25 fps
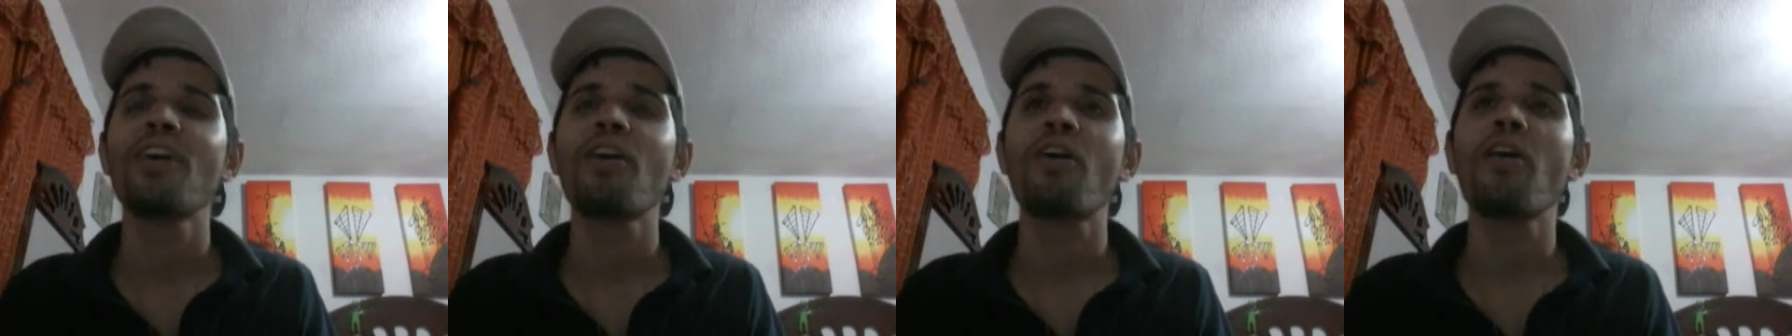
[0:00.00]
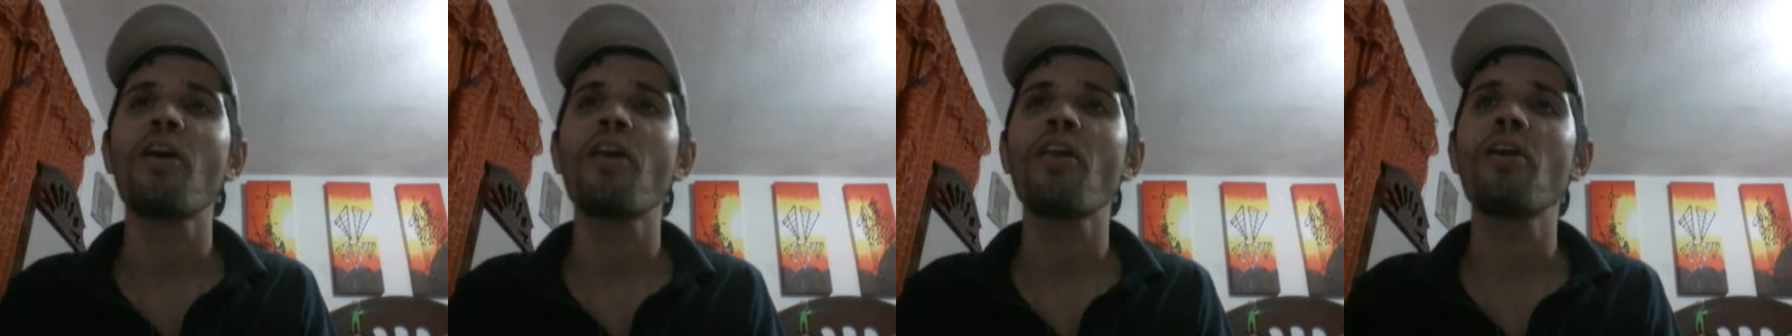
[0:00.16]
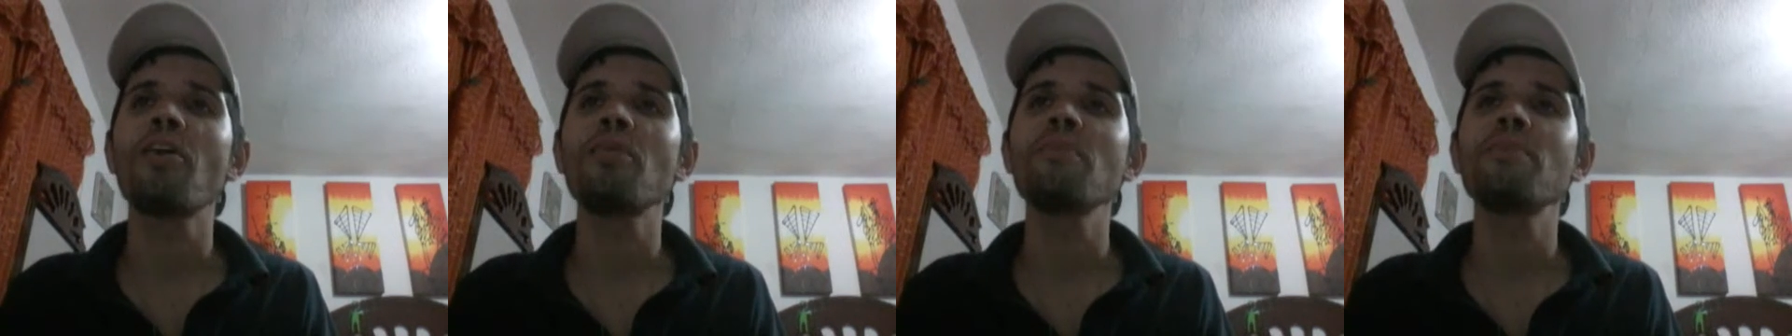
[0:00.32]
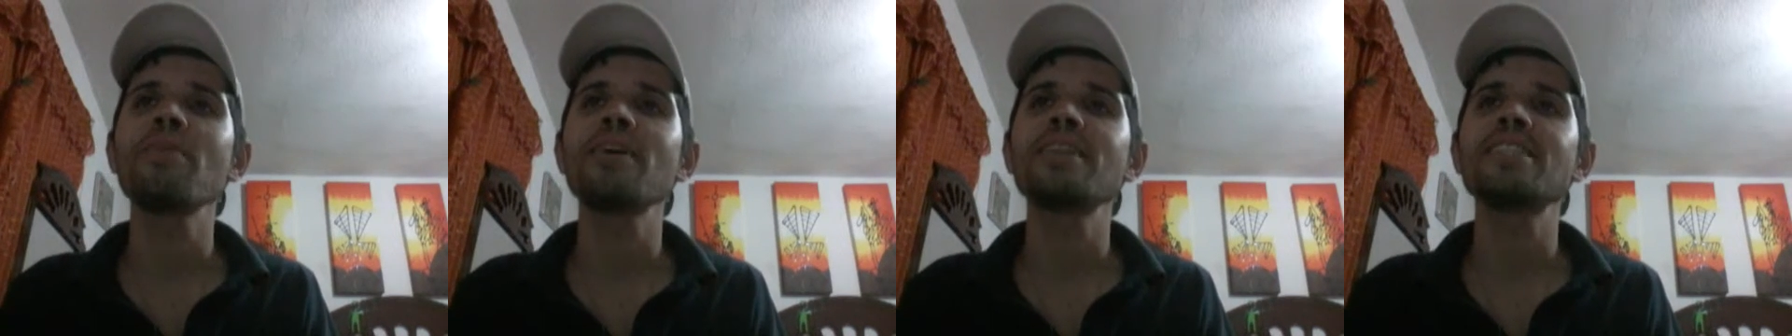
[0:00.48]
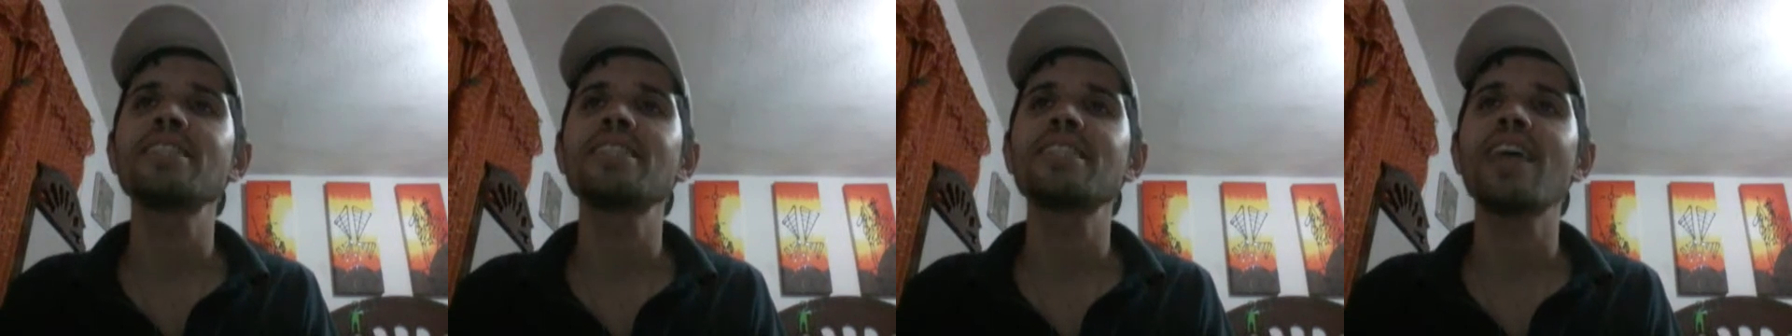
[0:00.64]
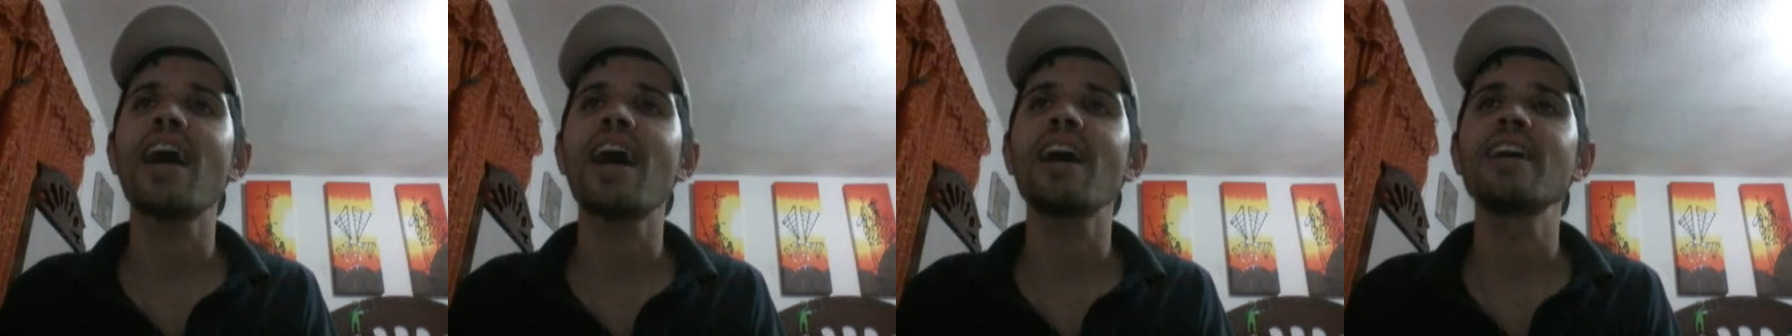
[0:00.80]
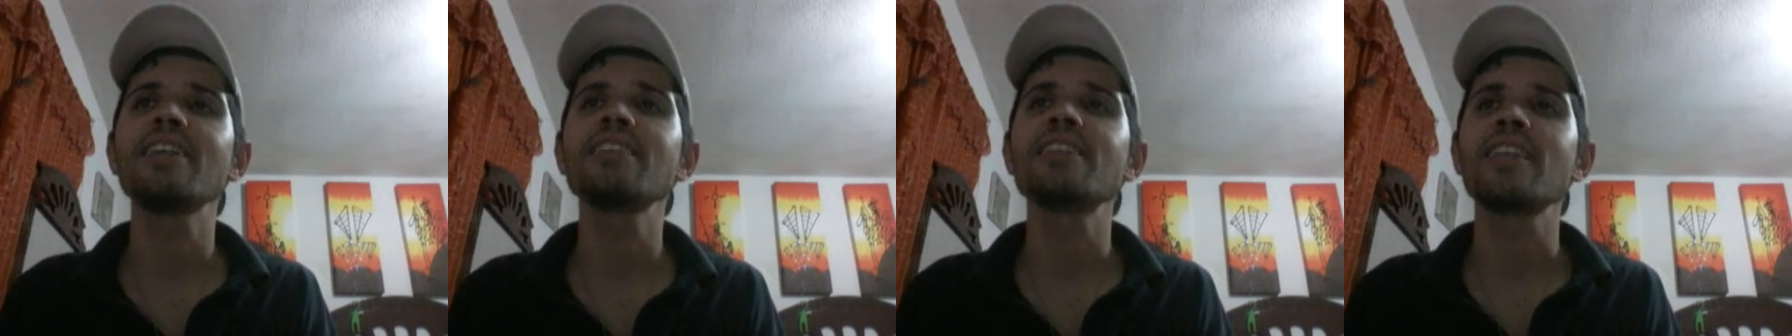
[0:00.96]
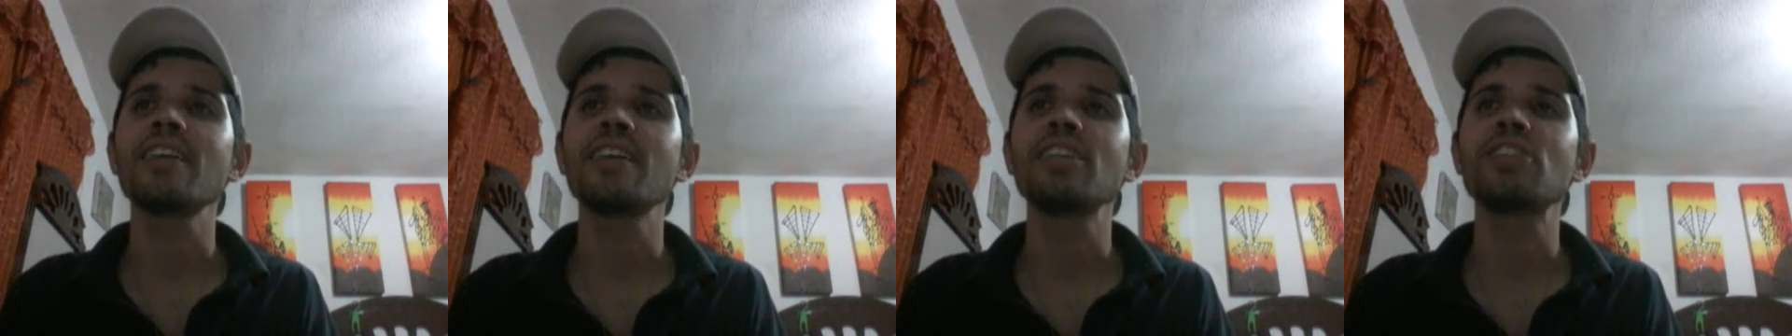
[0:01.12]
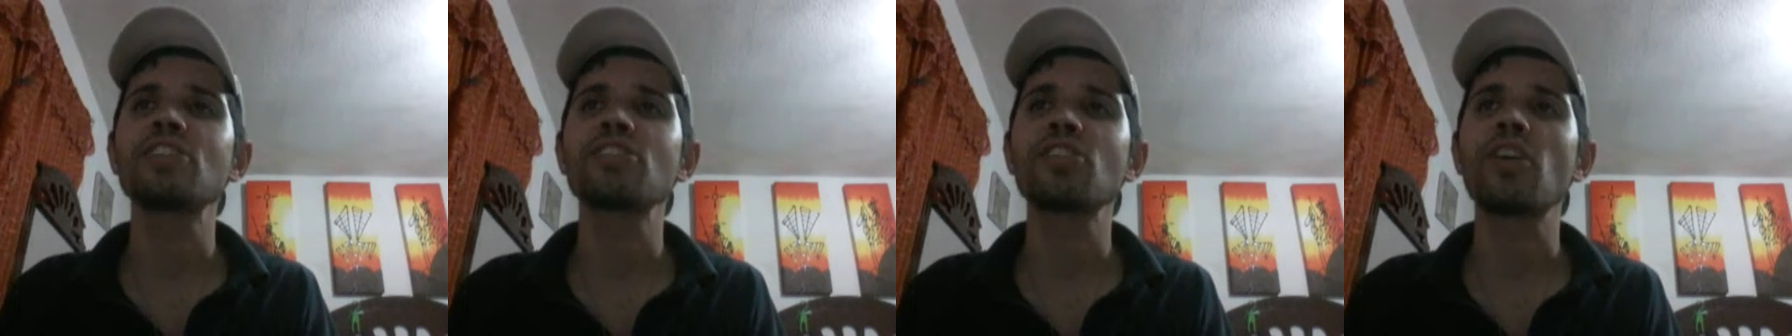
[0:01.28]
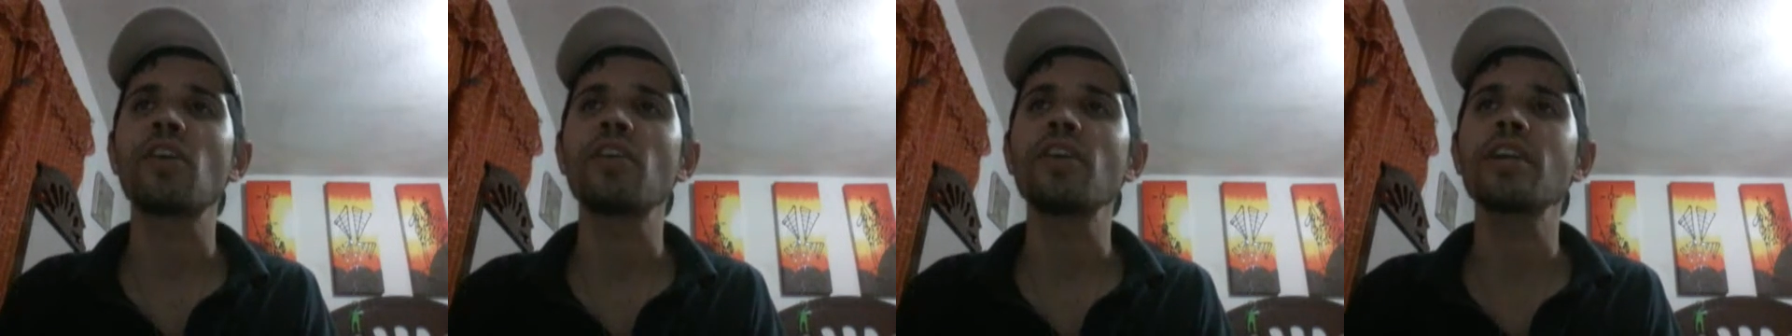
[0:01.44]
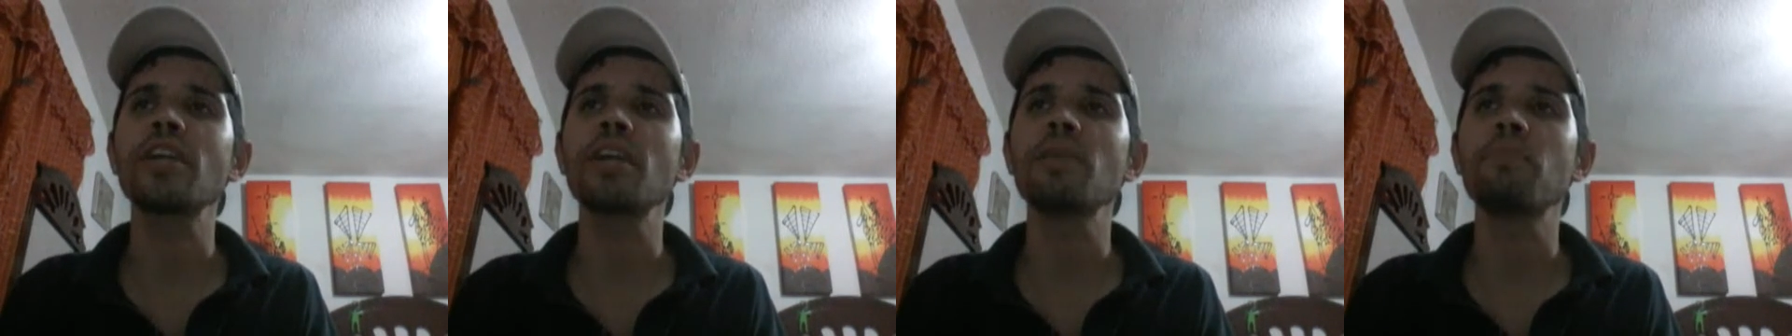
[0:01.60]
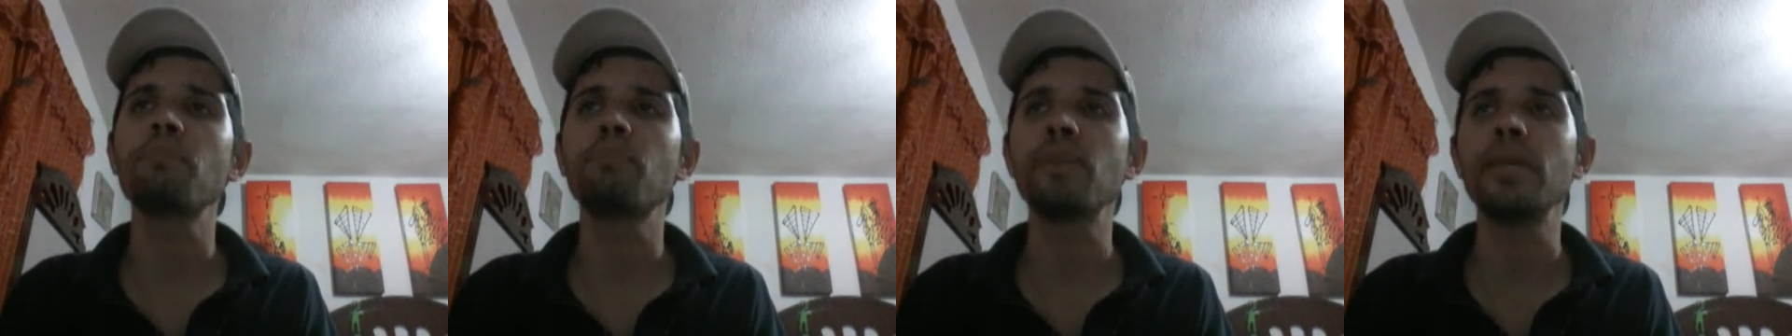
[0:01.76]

Colombia signs historic